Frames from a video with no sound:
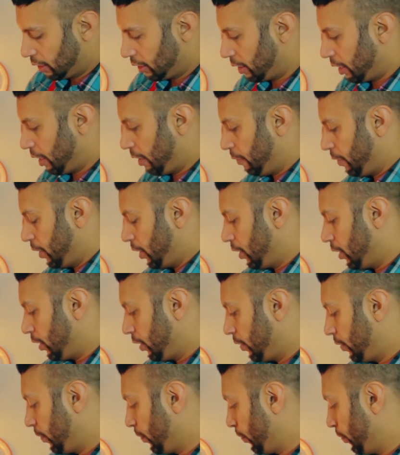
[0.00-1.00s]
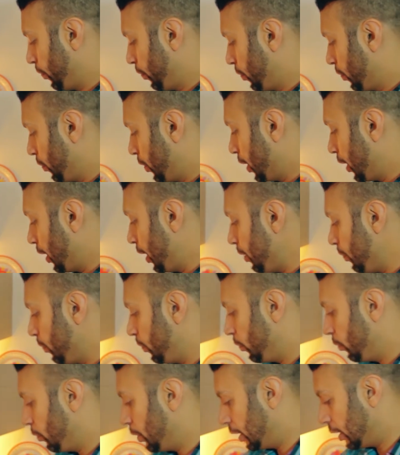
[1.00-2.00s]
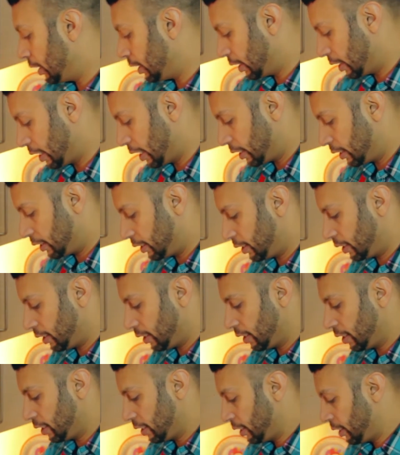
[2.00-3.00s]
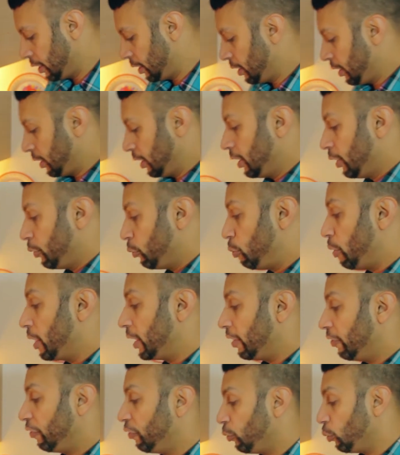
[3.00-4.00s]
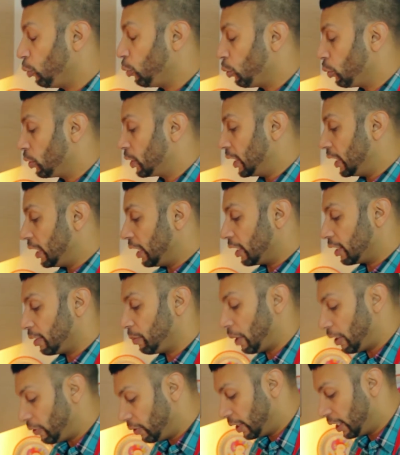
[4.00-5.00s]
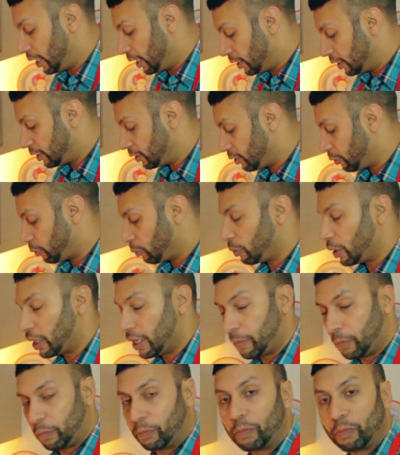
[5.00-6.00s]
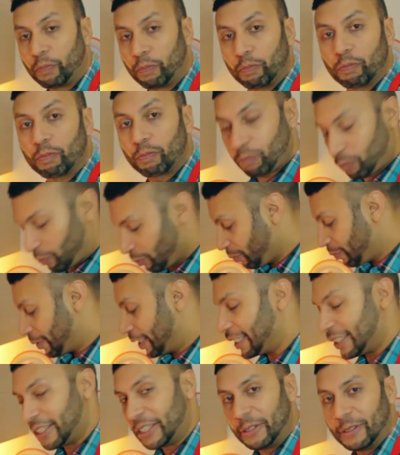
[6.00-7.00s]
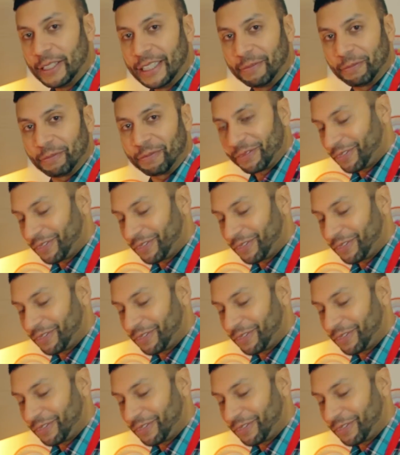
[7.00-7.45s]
There we are. Okay, well that's ready for the other marinade, so let's do it.